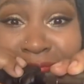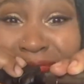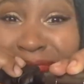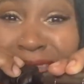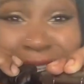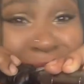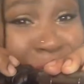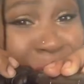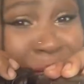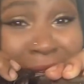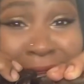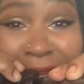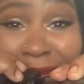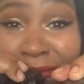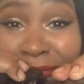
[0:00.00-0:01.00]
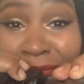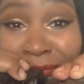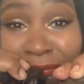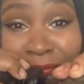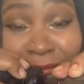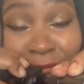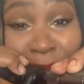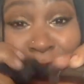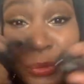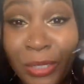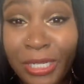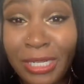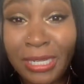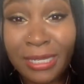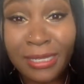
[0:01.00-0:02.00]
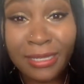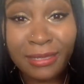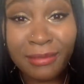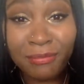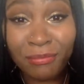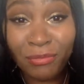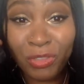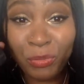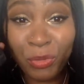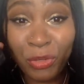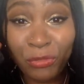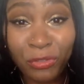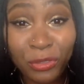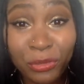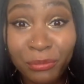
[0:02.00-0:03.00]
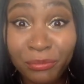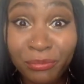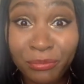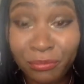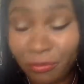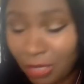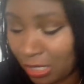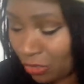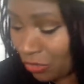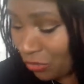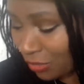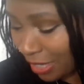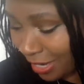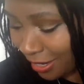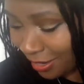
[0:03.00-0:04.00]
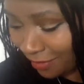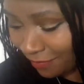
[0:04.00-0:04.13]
Not shungite. Don't know what it is. It's beautiful. Not shungite.